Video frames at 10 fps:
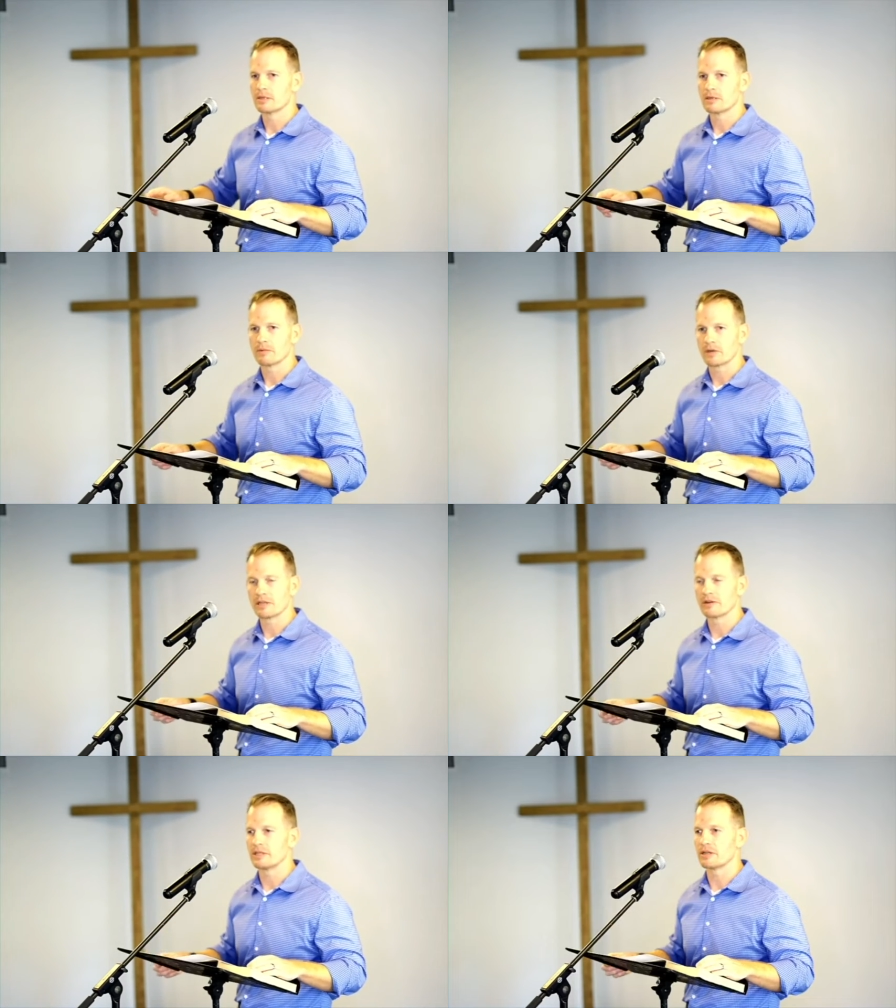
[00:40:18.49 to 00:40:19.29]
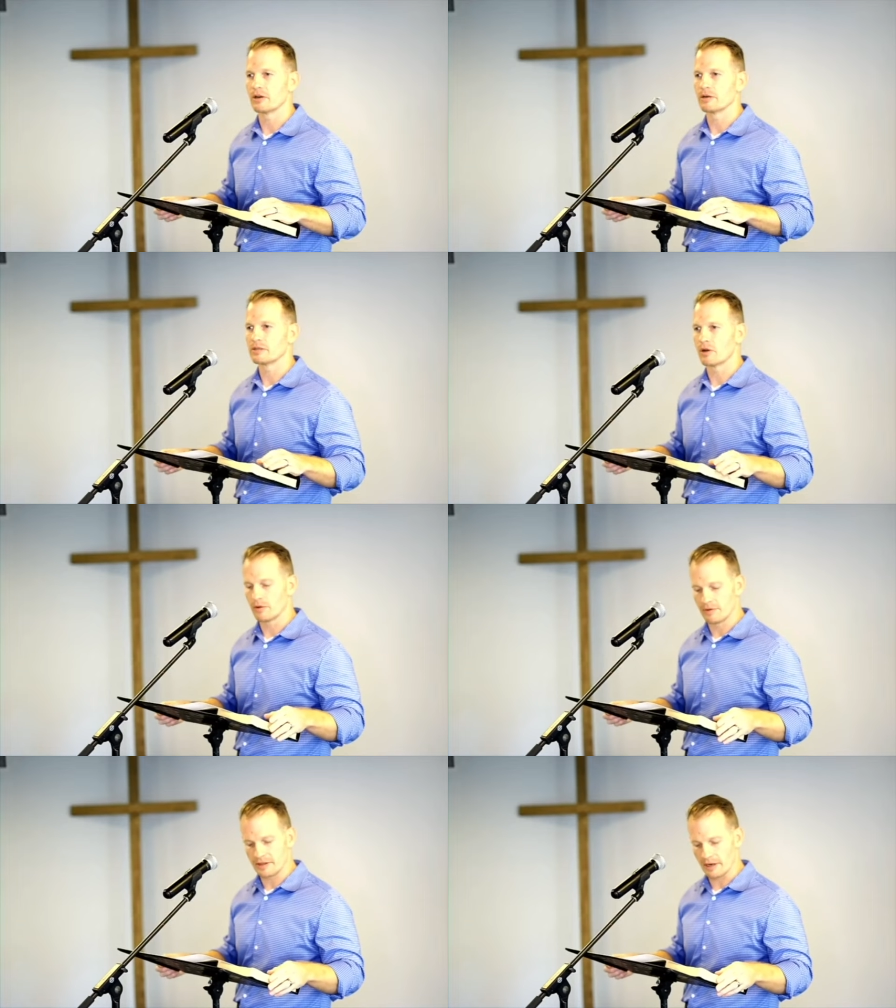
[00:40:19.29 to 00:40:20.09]
We're clearly ter- told
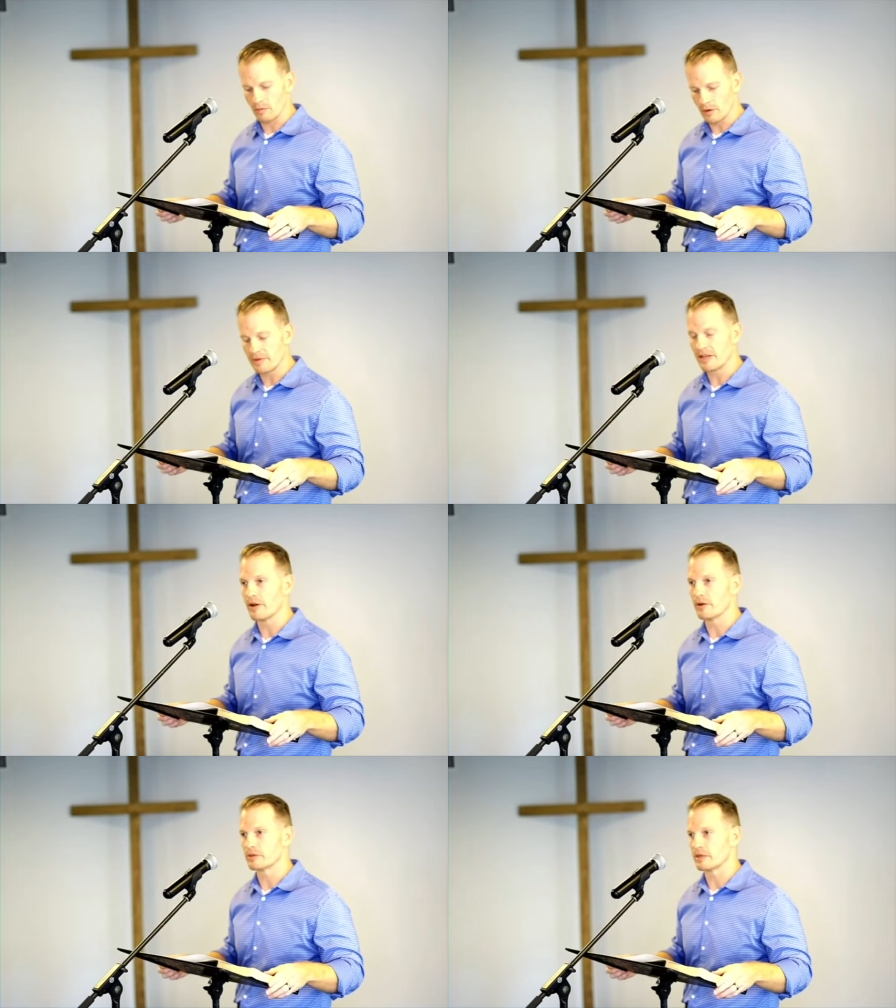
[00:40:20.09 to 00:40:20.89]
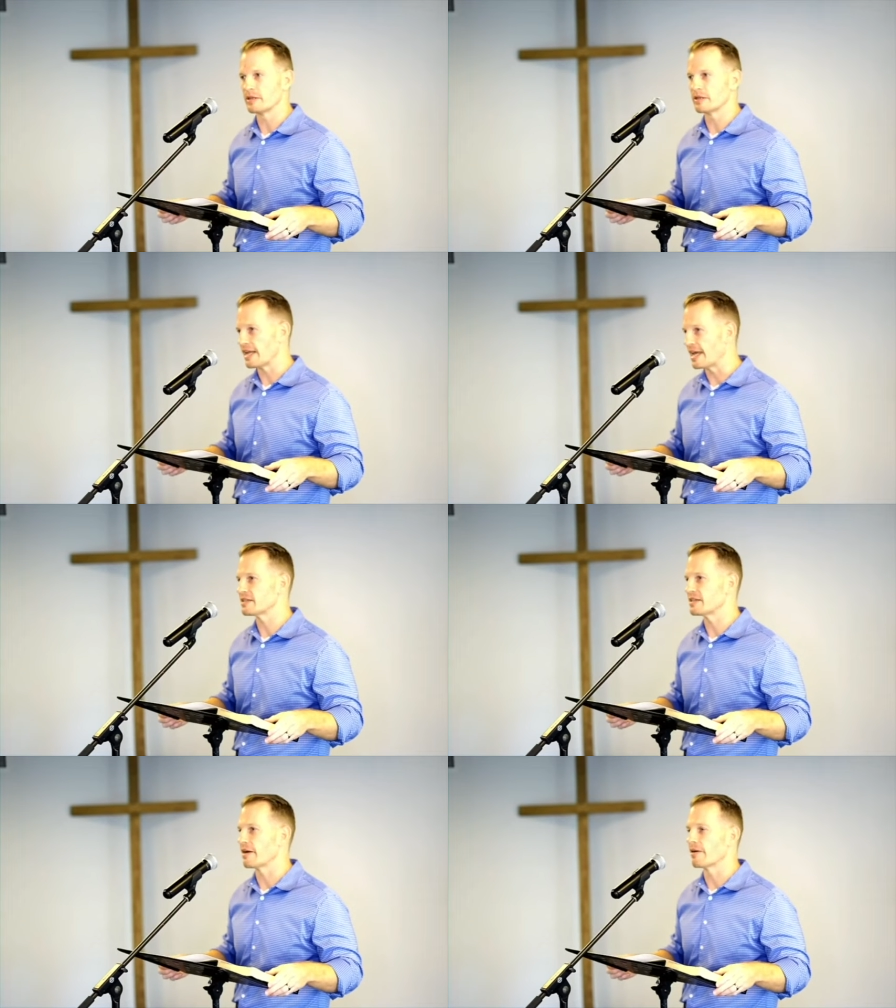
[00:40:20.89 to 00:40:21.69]
that there will be those. Eh, the gate is
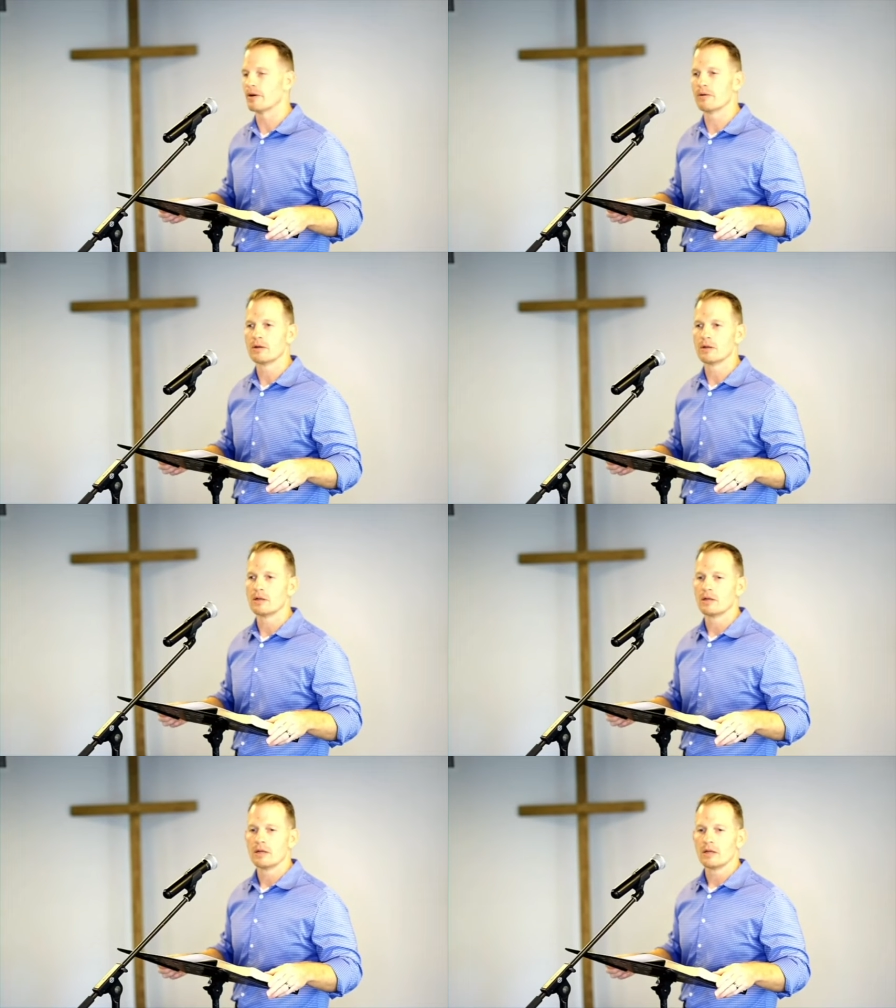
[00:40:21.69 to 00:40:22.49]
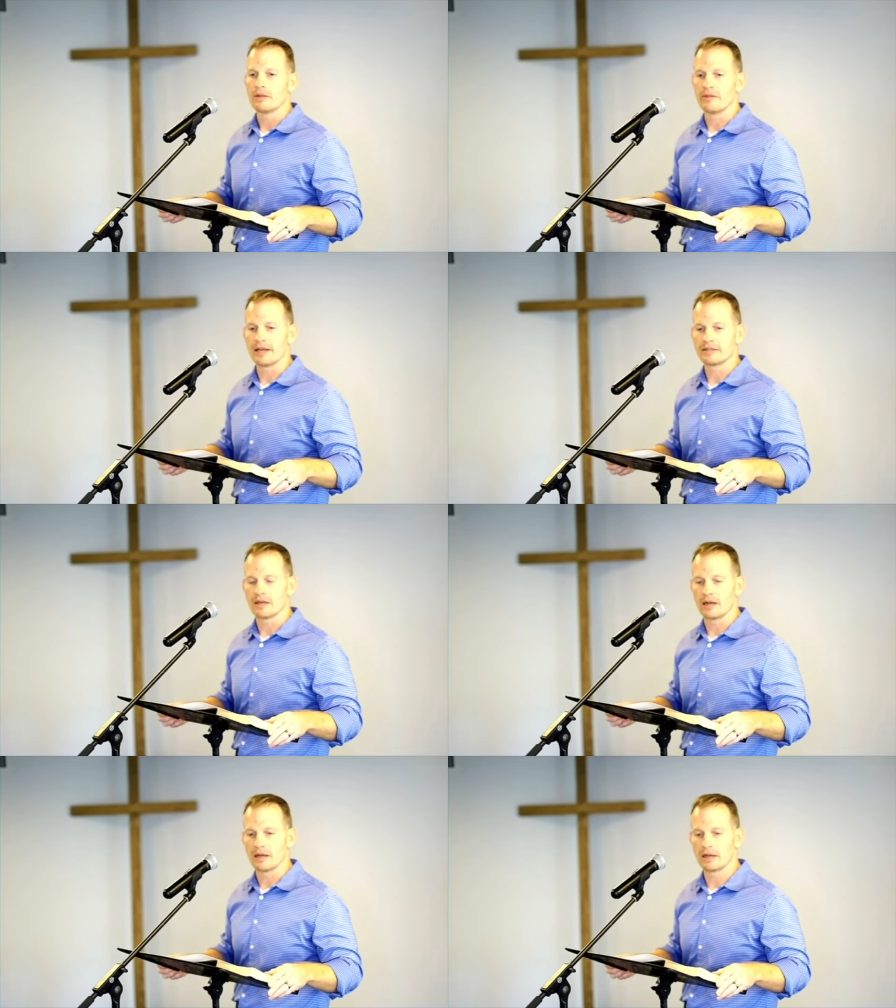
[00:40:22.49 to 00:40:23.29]
narrow that, uh,